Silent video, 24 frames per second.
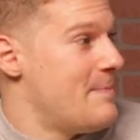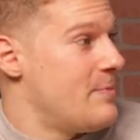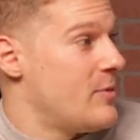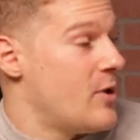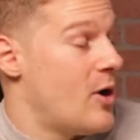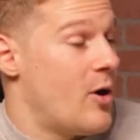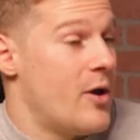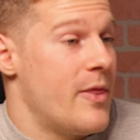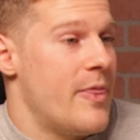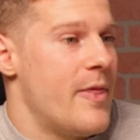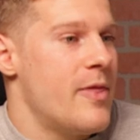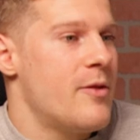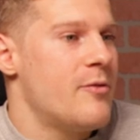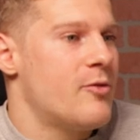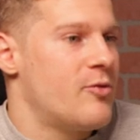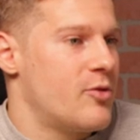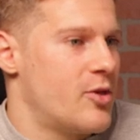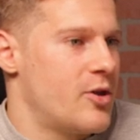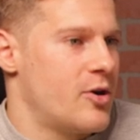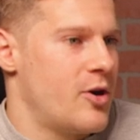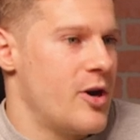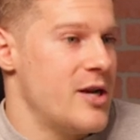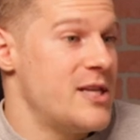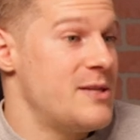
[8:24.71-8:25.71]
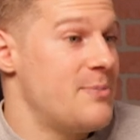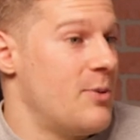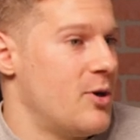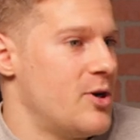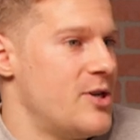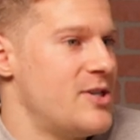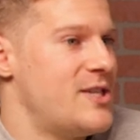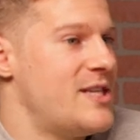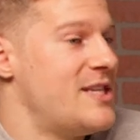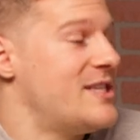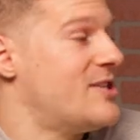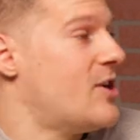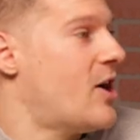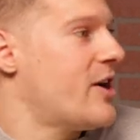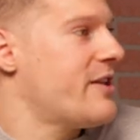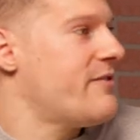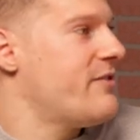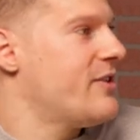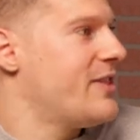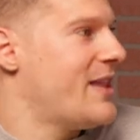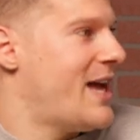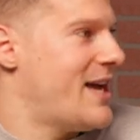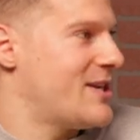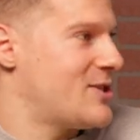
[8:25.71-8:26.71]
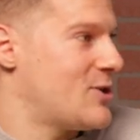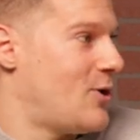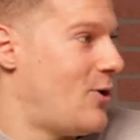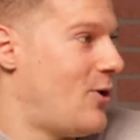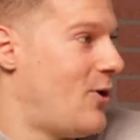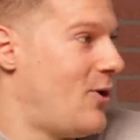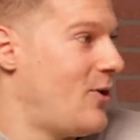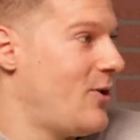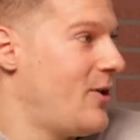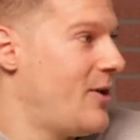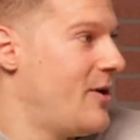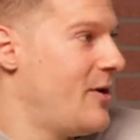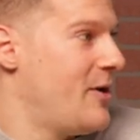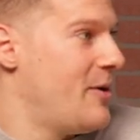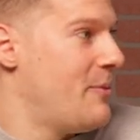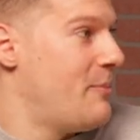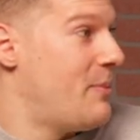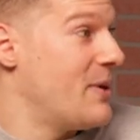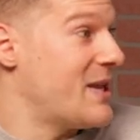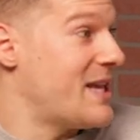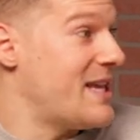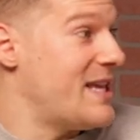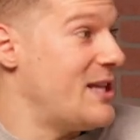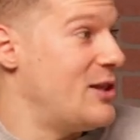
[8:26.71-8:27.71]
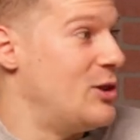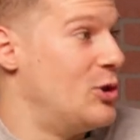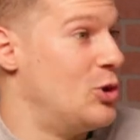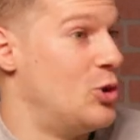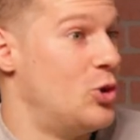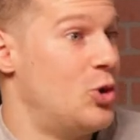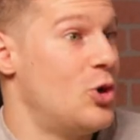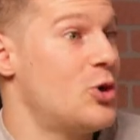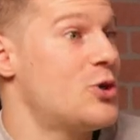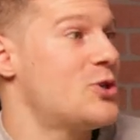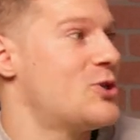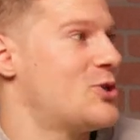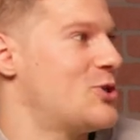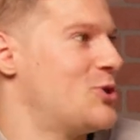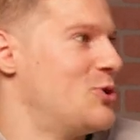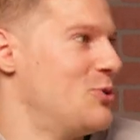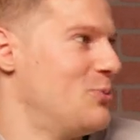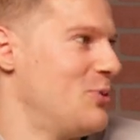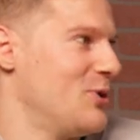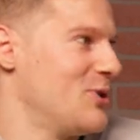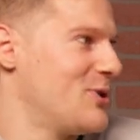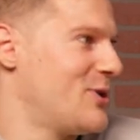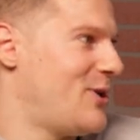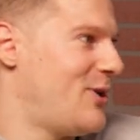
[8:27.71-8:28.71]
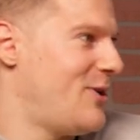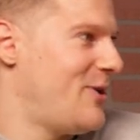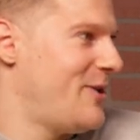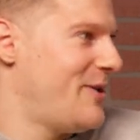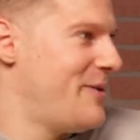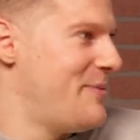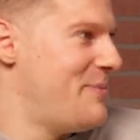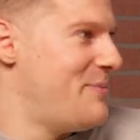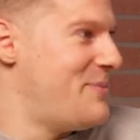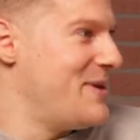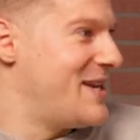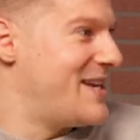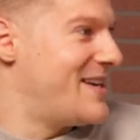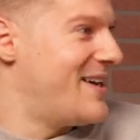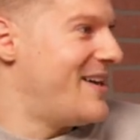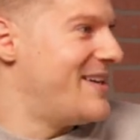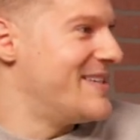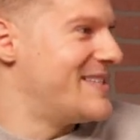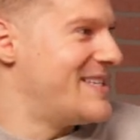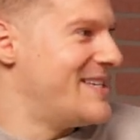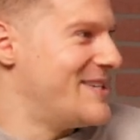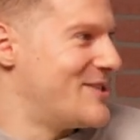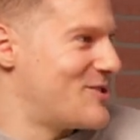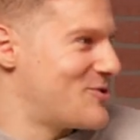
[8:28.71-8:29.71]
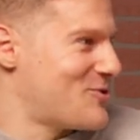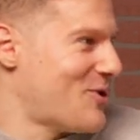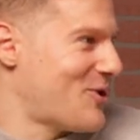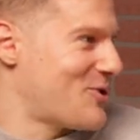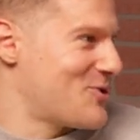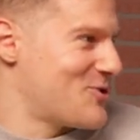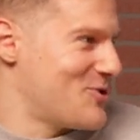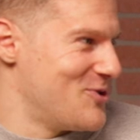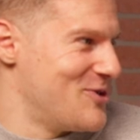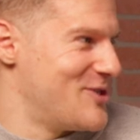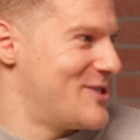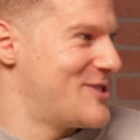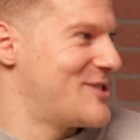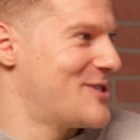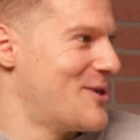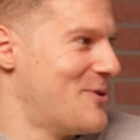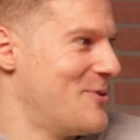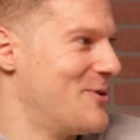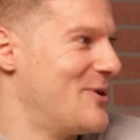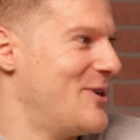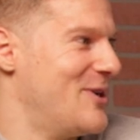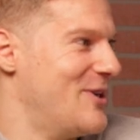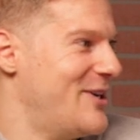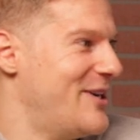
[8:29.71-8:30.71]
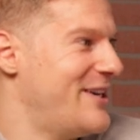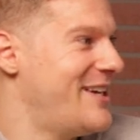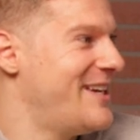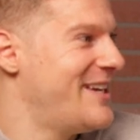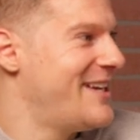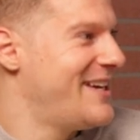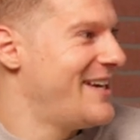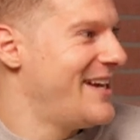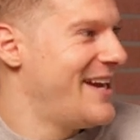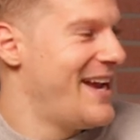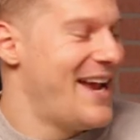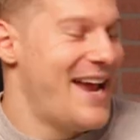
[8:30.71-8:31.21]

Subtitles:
Oh, and the crazy part is he's not even that tall, but he looks super tall because his structure is so good.